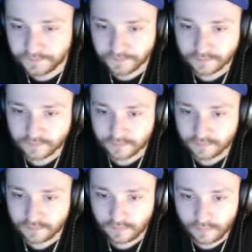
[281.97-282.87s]

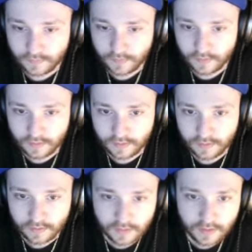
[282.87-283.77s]
(silence)